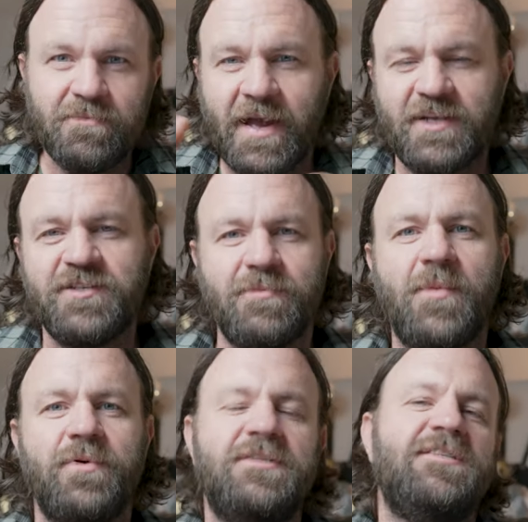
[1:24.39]
match them
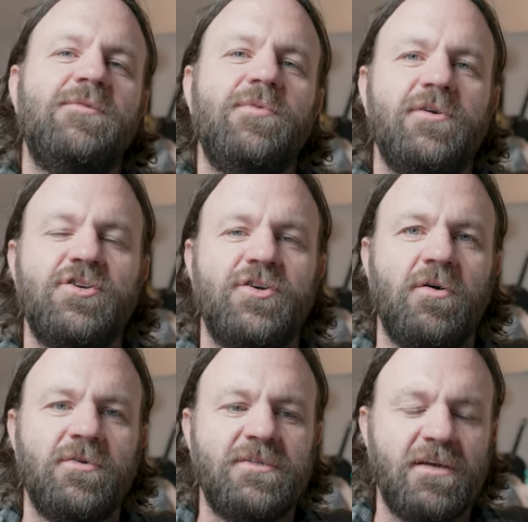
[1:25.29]
up with similar
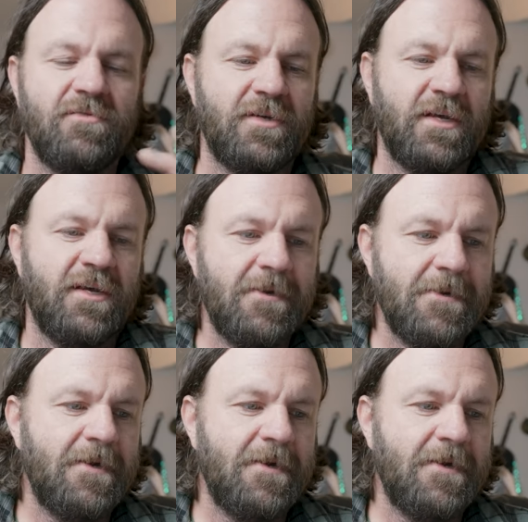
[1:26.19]
shows that really